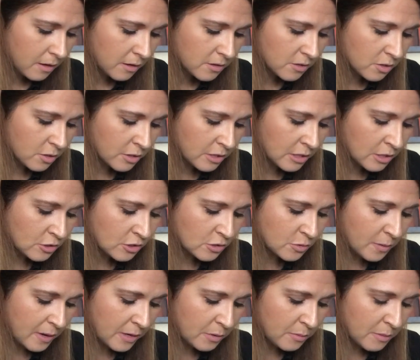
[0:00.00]
So you can just
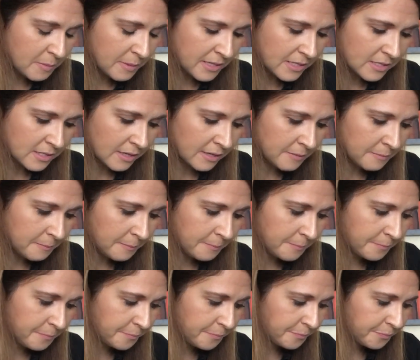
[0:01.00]
write a repeat sign.
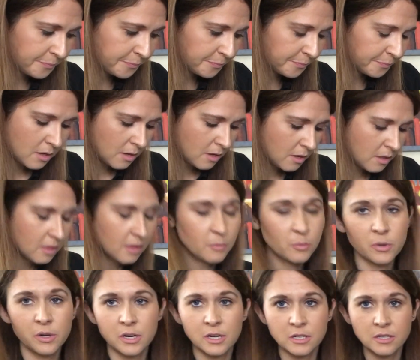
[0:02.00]
Then
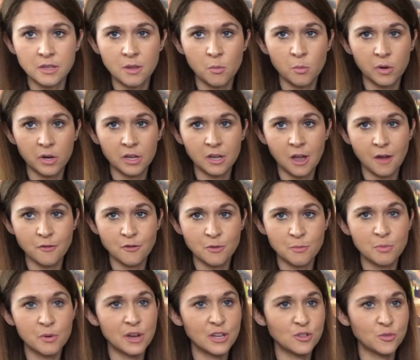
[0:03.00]
we're gonna cover the
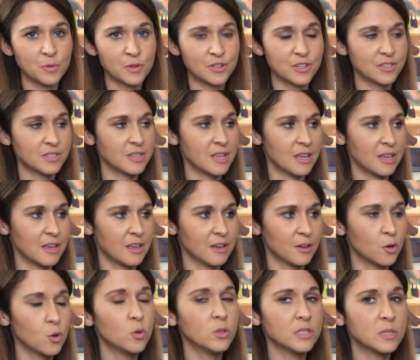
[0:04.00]
bridge, which is the
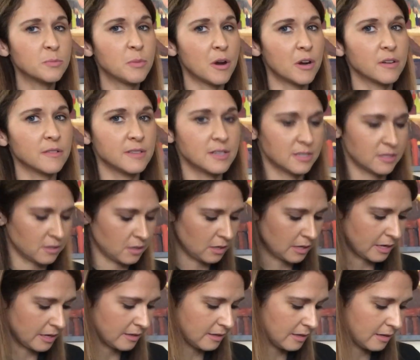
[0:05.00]
coolest part of this song,
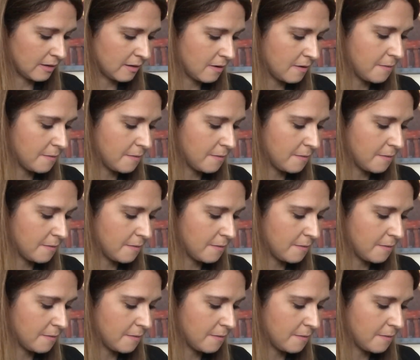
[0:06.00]
I think.